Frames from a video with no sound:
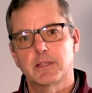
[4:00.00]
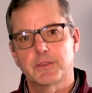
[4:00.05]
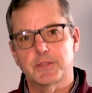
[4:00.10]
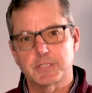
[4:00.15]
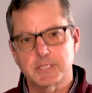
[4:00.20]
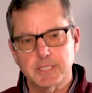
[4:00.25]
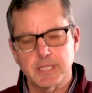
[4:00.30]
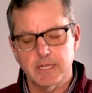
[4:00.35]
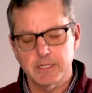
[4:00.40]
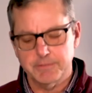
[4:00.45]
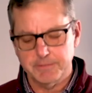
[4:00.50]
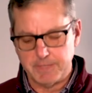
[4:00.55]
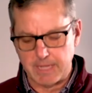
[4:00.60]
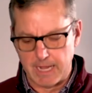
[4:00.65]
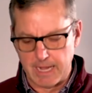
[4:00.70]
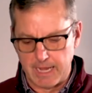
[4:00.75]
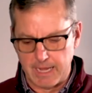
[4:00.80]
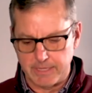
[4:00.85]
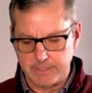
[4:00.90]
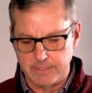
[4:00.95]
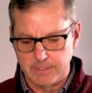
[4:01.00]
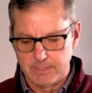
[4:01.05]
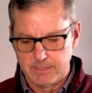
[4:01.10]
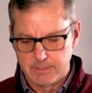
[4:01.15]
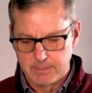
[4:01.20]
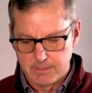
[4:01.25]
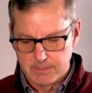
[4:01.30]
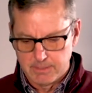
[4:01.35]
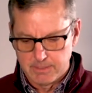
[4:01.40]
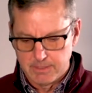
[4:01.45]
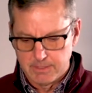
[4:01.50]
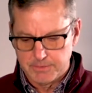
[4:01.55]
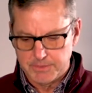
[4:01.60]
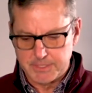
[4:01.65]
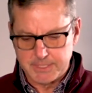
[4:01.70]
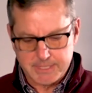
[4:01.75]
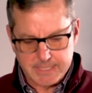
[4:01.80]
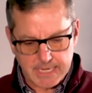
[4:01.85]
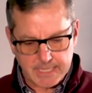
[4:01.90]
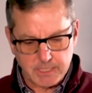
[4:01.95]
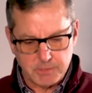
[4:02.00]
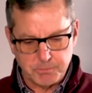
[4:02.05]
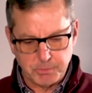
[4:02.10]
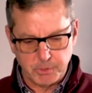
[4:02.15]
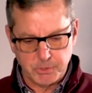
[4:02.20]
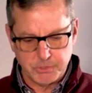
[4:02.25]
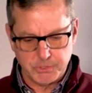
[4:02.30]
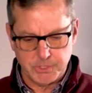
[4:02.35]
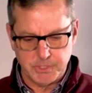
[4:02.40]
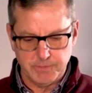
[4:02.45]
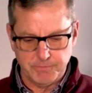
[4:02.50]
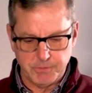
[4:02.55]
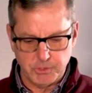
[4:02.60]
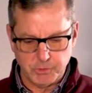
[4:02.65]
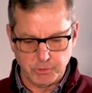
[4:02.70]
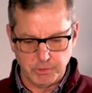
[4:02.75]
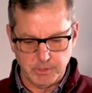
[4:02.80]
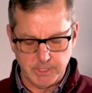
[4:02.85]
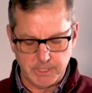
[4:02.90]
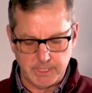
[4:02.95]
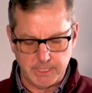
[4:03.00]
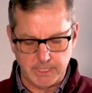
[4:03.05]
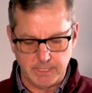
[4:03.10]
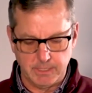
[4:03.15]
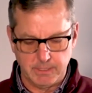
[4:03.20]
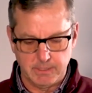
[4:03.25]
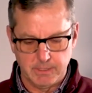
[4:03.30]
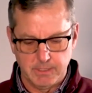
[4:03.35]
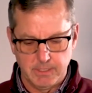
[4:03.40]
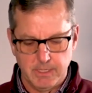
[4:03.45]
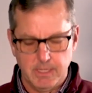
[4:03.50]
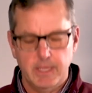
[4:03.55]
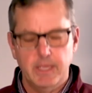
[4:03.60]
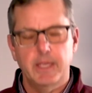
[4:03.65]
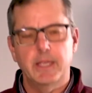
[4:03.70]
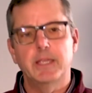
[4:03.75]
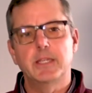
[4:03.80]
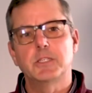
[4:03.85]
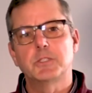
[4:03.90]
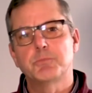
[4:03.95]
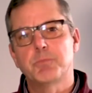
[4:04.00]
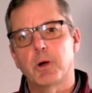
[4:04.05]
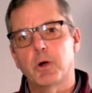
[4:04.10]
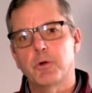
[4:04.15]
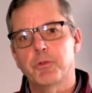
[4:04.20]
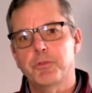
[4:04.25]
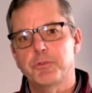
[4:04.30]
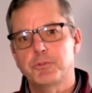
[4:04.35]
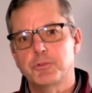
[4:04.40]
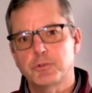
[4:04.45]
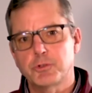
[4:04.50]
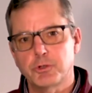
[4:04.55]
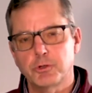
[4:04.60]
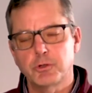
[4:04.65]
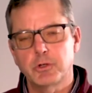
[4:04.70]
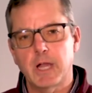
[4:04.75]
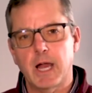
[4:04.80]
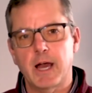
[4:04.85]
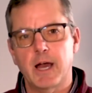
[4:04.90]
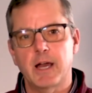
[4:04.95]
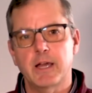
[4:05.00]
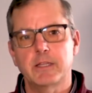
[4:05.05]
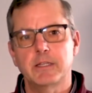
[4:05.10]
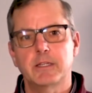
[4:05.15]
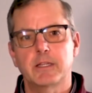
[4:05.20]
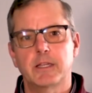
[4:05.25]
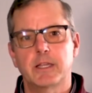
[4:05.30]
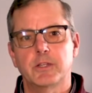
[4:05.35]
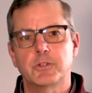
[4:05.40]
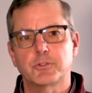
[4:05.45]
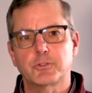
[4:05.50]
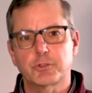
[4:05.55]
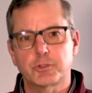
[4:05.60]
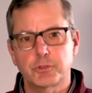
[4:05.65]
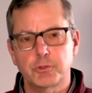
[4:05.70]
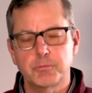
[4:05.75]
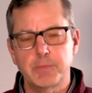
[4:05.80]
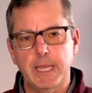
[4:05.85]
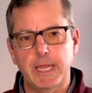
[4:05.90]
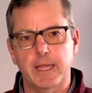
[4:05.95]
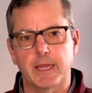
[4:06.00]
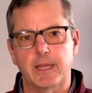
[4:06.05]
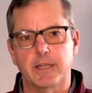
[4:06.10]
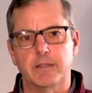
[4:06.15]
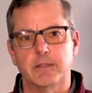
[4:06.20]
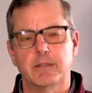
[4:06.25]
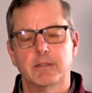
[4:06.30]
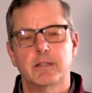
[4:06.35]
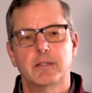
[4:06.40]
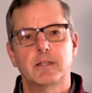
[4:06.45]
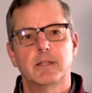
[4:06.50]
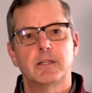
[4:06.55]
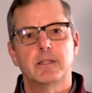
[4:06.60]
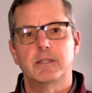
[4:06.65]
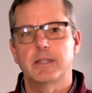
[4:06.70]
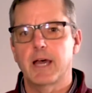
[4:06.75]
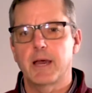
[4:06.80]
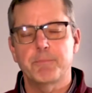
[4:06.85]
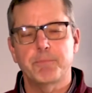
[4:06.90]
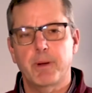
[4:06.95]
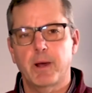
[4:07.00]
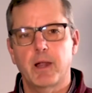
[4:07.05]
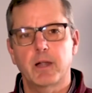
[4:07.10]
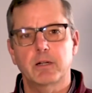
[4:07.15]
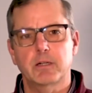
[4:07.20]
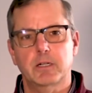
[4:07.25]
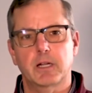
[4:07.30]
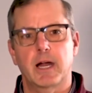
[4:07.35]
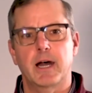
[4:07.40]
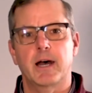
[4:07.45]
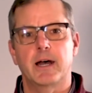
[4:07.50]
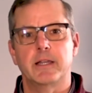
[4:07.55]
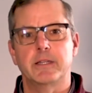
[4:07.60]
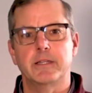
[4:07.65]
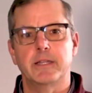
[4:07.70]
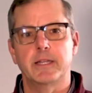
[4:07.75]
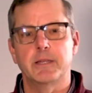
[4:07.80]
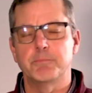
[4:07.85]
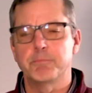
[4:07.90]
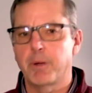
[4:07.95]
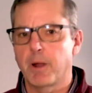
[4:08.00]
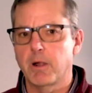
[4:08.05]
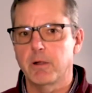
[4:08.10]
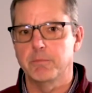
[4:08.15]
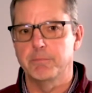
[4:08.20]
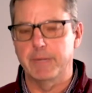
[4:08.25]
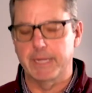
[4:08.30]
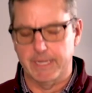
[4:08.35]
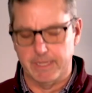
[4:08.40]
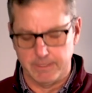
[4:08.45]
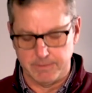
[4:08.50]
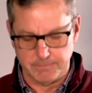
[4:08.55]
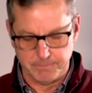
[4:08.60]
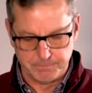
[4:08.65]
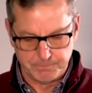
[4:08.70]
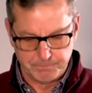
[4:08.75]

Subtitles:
the Son of God, the second person of the Trinity, is both true God and true man, not part God and part man.